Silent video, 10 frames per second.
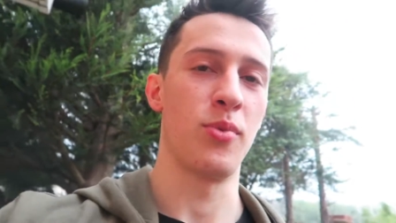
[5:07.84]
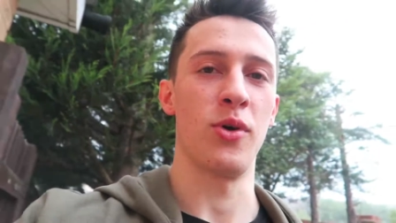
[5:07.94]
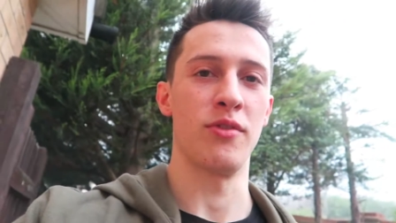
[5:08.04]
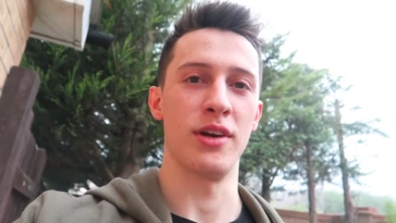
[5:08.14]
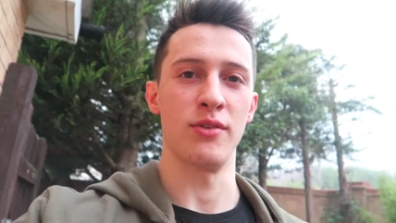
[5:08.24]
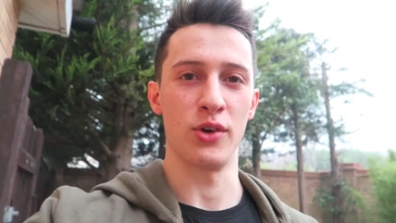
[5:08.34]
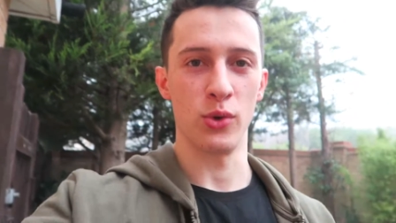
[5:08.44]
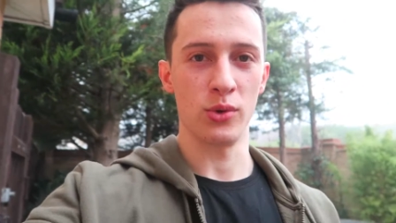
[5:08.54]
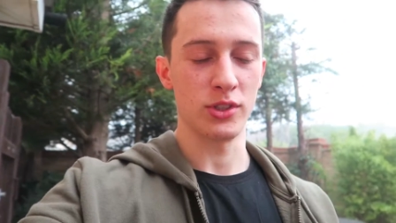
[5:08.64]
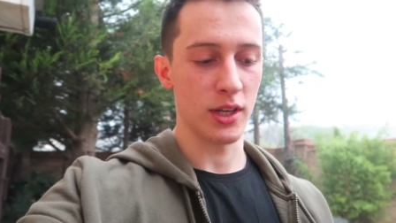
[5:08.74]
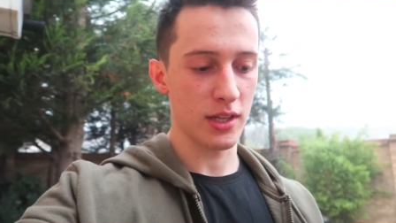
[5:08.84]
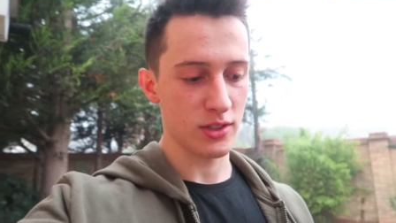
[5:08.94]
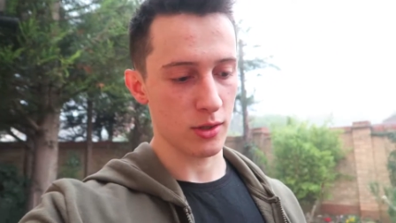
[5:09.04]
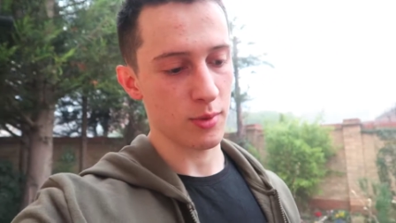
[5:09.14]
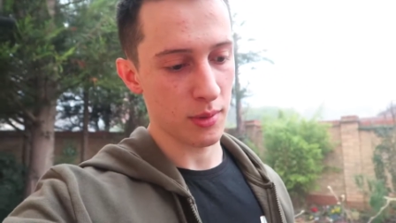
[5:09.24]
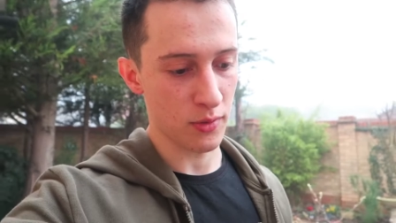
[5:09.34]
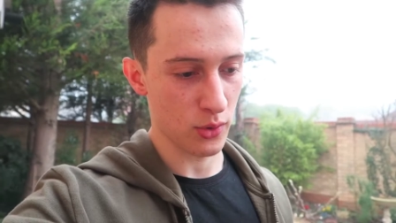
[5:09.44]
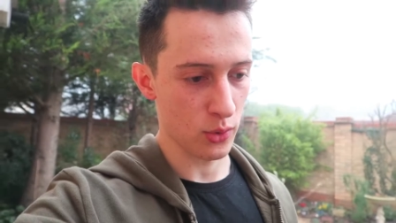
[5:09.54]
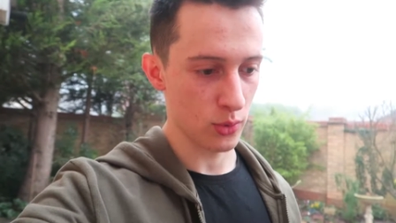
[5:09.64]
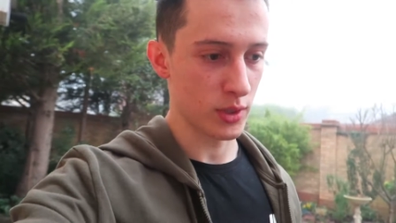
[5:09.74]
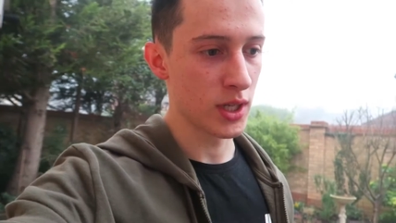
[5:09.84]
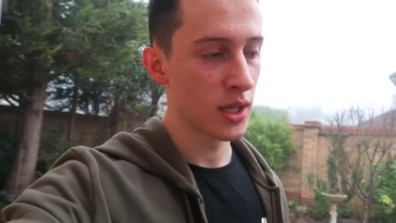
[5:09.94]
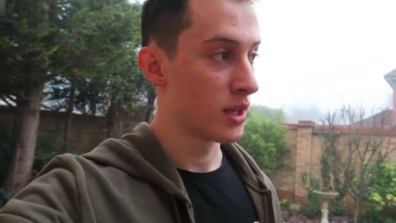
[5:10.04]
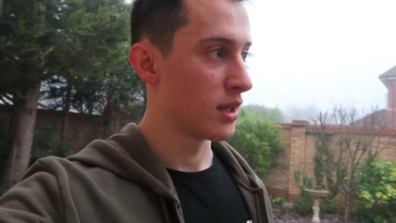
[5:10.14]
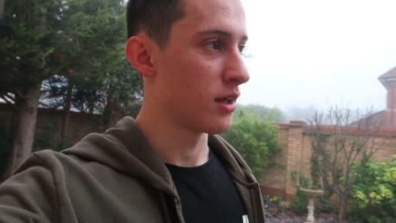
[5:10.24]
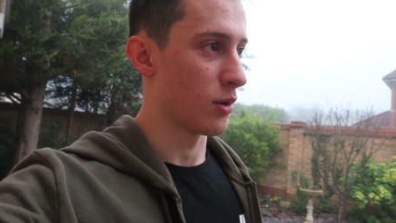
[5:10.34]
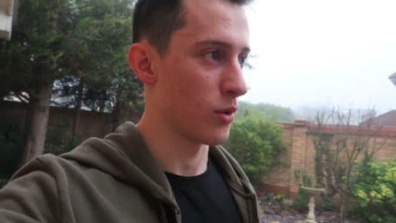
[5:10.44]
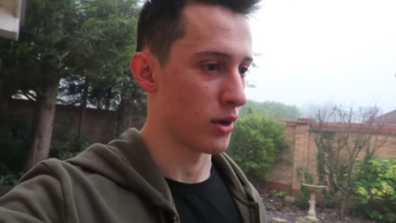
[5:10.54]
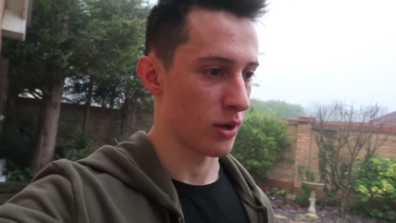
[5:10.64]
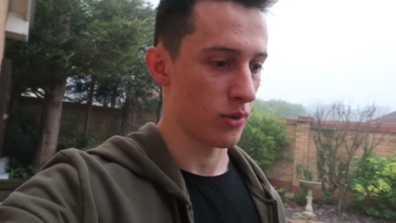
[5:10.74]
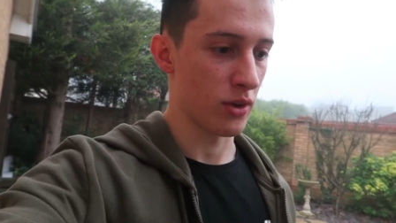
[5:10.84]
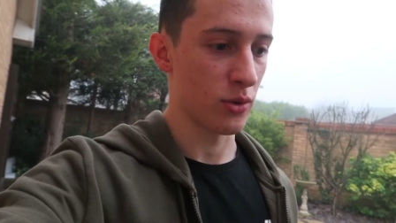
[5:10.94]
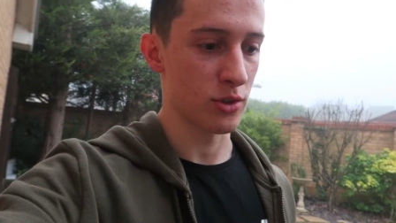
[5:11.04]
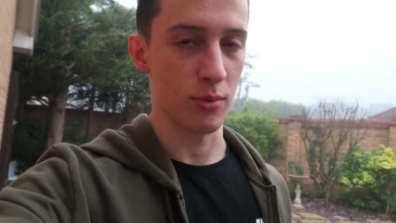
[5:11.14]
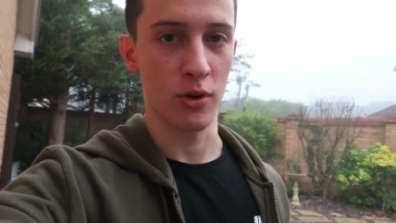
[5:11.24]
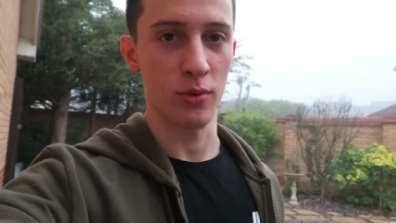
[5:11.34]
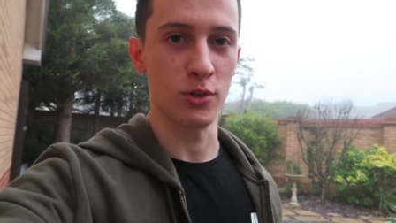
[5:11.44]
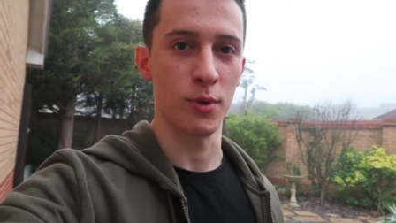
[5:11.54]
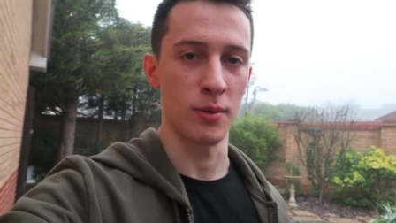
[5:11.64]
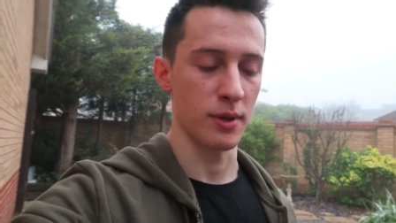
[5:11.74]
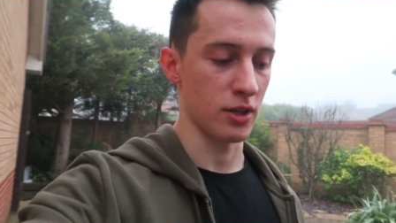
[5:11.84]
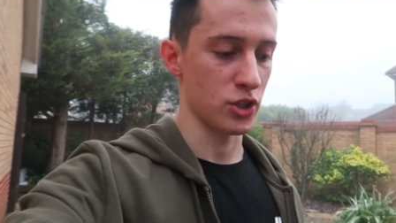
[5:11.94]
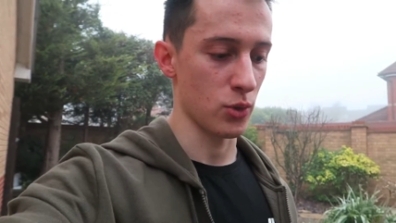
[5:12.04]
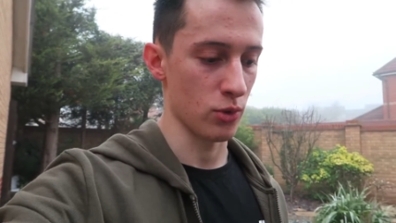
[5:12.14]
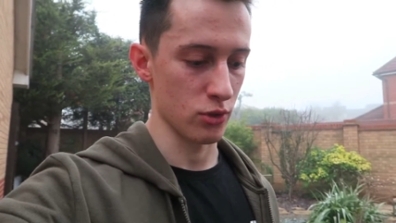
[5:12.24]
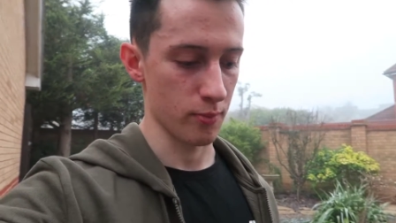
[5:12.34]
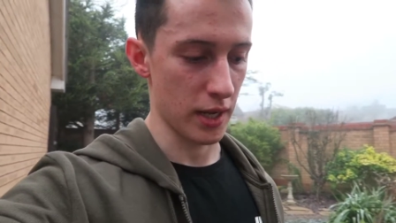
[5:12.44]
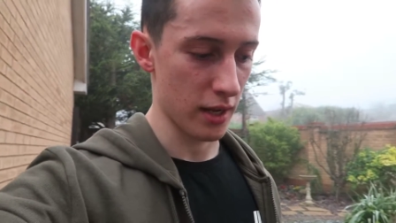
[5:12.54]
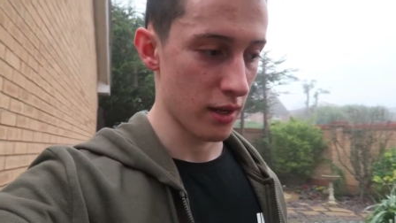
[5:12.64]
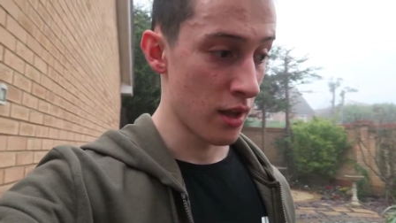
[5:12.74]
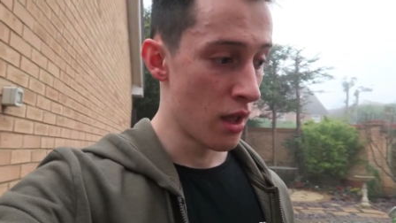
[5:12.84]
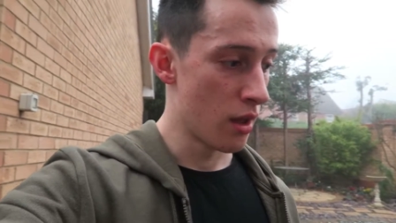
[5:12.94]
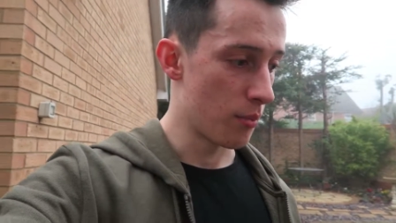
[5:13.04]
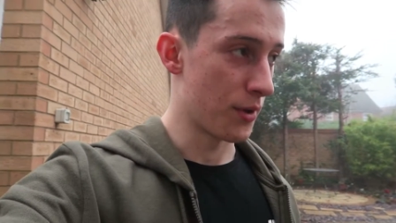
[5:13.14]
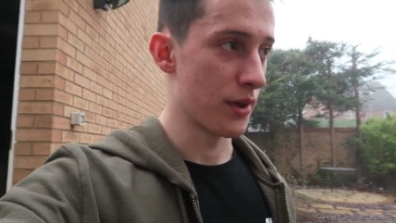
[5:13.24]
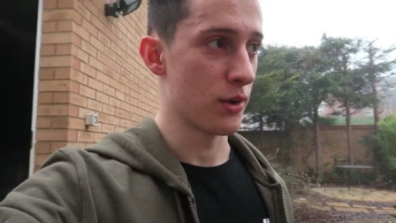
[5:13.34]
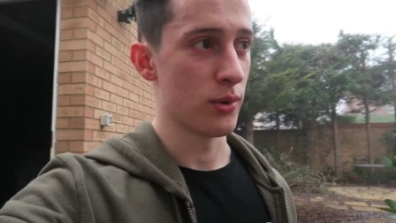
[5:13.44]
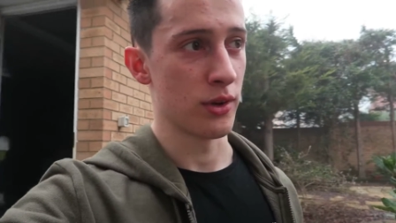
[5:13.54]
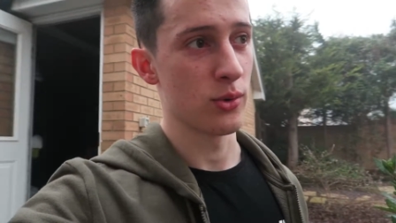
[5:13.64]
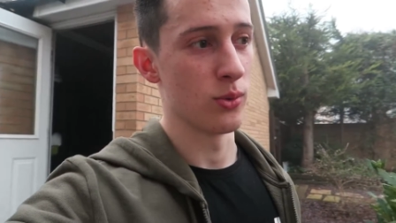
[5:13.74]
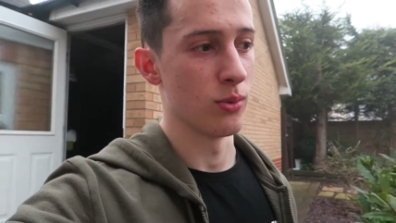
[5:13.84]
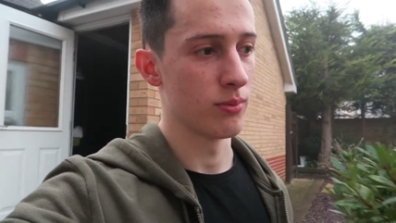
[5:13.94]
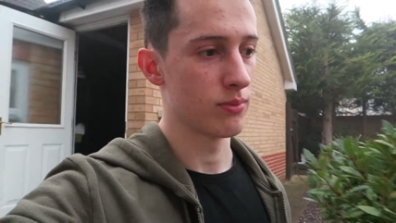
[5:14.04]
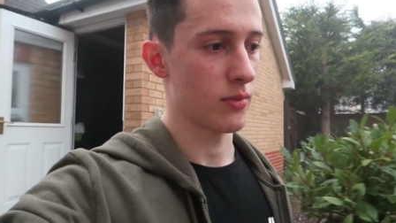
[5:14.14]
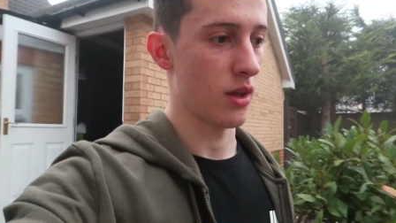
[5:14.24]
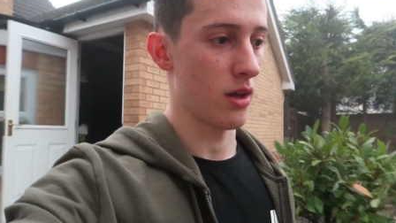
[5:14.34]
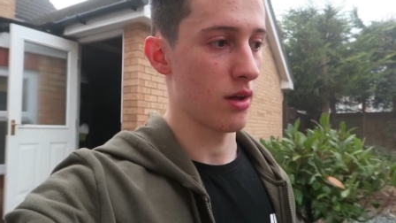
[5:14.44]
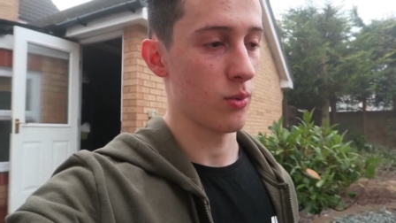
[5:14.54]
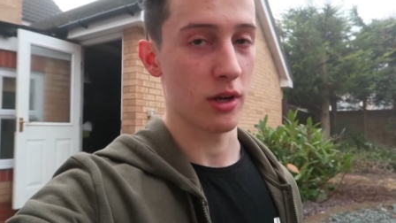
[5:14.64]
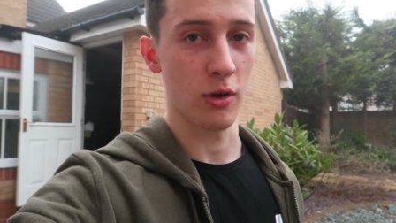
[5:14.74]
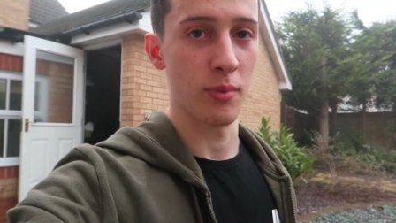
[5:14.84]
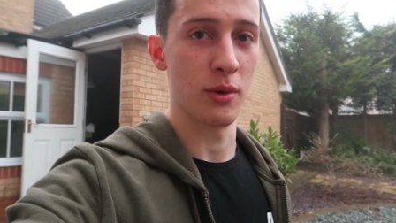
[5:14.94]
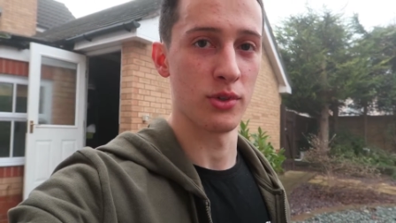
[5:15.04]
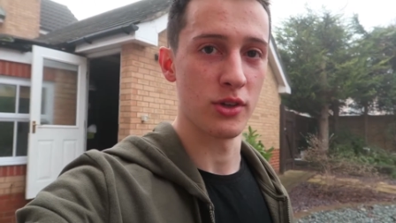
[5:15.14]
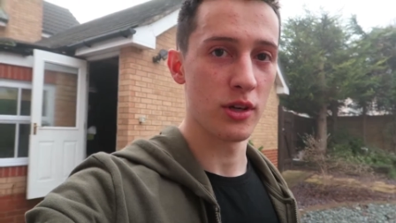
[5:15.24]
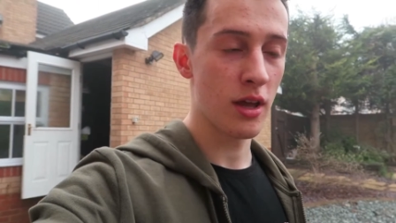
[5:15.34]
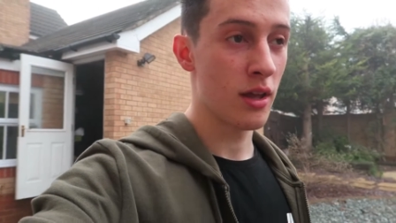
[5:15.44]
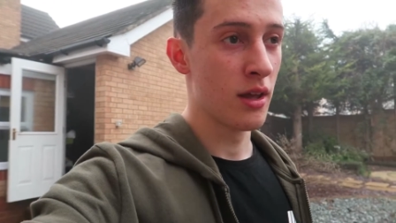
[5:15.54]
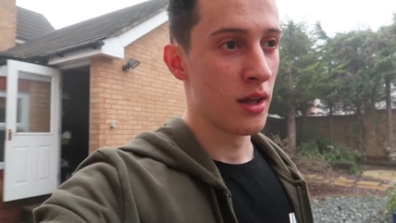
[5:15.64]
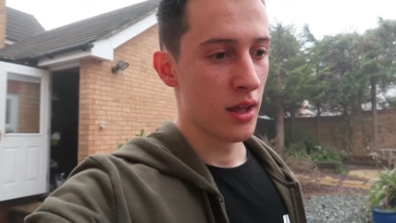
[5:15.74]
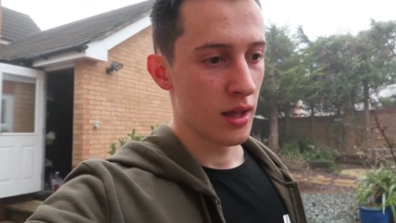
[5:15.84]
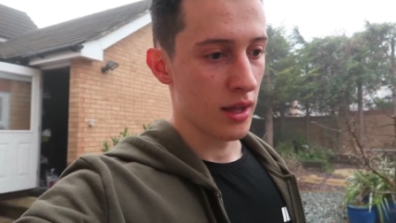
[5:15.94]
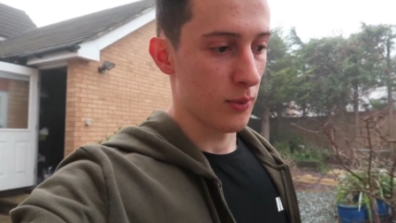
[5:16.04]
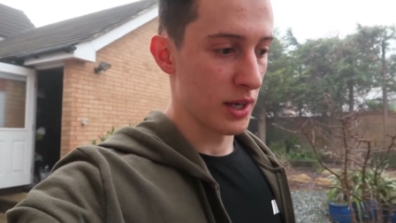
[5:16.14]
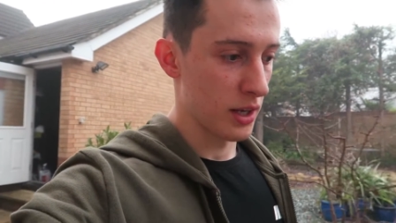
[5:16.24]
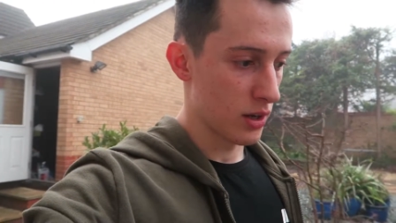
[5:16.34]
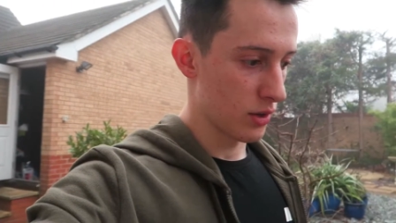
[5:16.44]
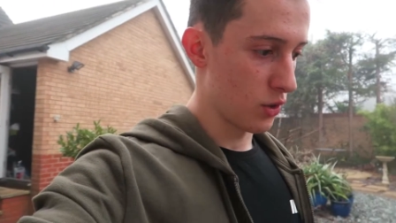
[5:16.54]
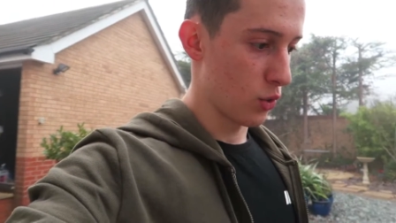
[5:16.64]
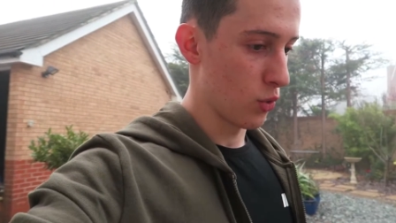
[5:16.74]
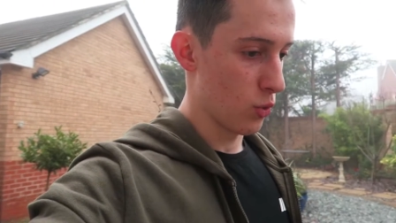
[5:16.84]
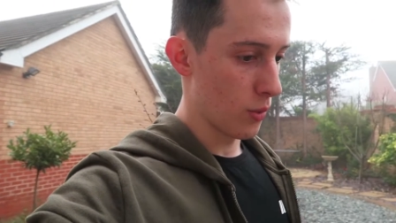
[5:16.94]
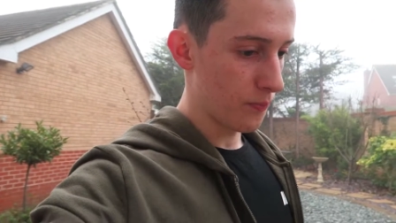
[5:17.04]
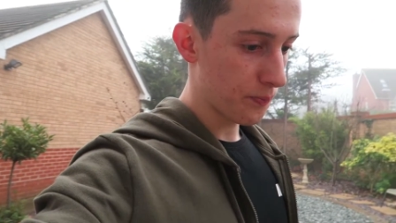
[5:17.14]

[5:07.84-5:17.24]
point really in recording today, so I'll probably record a workout that I do tomorrow, which will probably be like shoulders or back. But yeah, all in all, workout with Billy was good. We didn't do